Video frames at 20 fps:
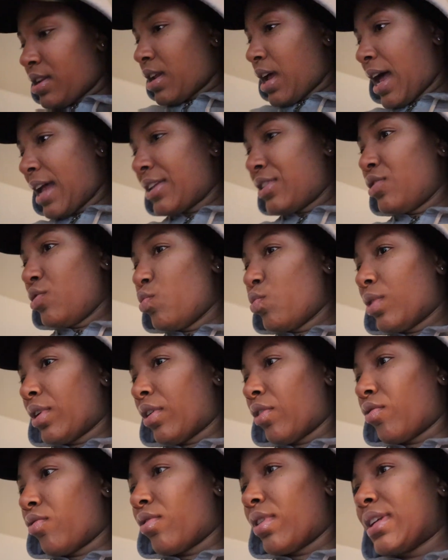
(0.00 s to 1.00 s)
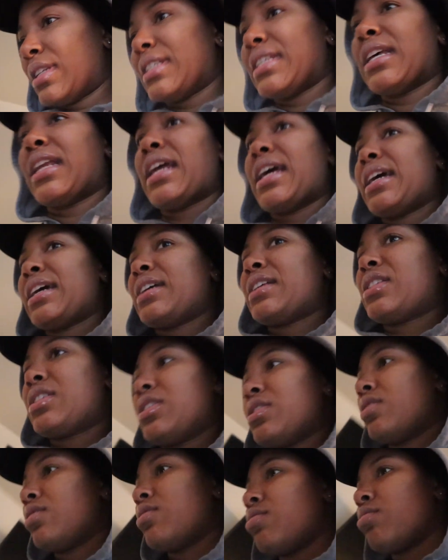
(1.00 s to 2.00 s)
I do want to run today,
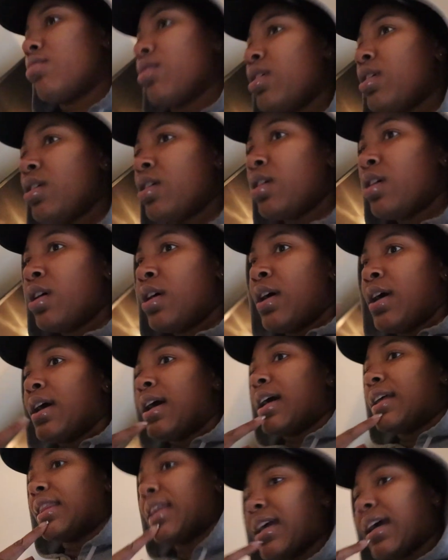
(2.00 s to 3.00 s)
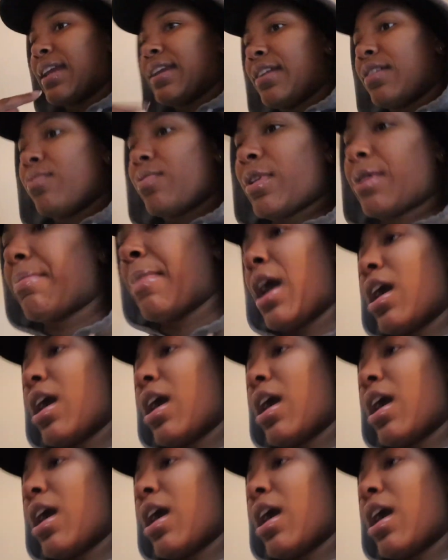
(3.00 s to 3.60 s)
so I think I need to wear my